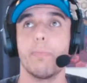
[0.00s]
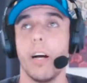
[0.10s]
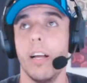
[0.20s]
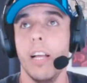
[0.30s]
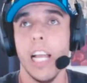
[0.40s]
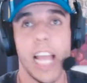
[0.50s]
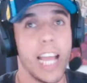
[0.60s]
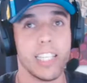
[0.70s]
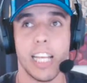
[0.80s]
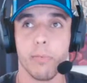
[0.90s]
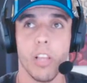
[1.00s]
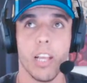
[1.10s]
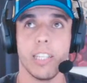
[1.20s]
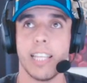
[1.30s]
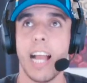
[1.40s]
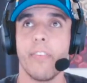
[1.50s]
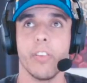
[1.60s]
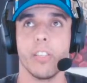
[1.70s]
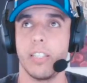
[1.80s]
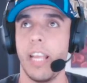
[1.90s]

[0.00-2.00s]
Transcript: but it just seems like attack versus